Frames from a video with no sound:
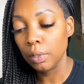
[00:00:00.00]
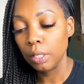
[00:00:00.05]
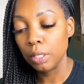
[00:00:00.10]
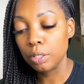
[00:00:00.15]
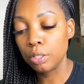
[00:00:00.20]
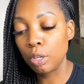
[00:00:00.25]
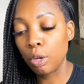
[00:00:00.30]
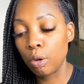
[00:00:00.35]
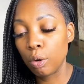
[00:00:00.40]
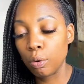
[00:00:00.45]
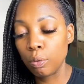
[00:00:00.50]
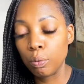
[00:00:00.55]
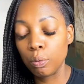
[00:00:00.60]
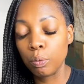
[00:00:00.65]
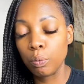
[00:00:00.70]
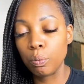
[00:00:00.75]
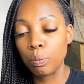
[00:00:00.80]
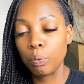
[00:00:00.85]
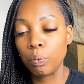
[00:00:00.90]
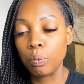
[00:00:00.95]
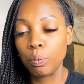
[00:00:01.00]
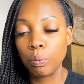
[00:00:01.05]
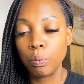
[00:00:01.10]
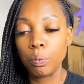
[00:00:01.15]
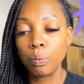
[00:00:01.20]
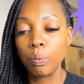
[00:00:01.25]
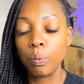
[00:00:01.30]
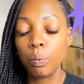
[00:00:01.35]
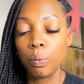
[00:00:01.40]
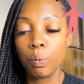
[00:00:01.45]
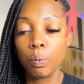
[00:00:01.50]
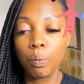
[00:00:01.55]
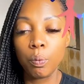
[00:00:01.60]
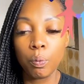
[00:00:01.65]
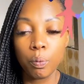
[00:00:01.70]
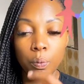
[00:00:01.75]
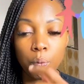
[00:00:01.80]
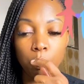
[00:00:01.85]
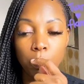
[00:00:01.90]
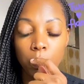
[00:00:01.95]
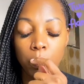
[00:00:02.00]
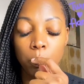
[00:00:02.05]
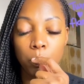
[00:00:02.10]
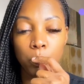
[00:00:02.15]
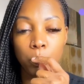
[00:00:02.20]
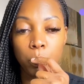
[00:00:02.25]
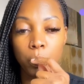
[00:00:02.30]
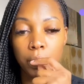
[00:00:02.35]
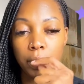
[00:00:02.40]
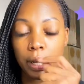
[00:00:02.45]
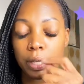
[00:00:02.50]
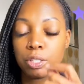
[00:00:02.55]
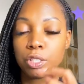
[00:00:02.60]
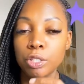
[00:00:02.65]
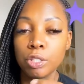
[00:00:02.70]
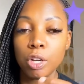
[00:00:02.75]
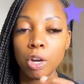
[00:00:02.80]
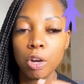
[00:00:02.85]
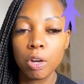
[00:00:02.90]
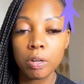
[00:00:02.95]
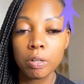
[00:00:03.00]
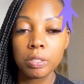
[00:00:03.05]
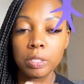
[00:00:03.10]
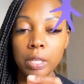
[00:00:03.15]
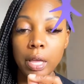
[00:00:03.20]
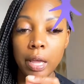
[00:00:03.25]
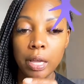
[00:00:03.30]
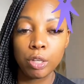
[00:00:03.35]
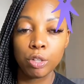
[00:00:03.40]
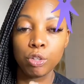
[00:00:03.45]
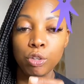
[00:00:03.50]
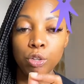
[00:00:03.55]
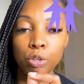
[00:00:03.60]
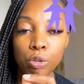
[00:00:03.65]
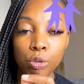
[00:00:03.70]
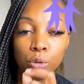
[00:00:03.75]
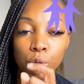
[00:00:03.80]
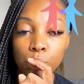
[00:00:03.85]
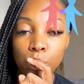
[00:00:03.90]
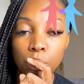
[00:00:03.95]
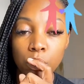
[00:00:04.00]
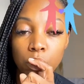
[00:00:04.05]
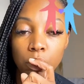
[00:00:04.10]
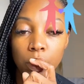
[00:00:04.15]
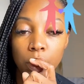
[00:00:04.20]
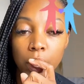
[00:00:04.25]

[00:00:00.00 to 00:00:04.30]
So, and what I just heard is like you,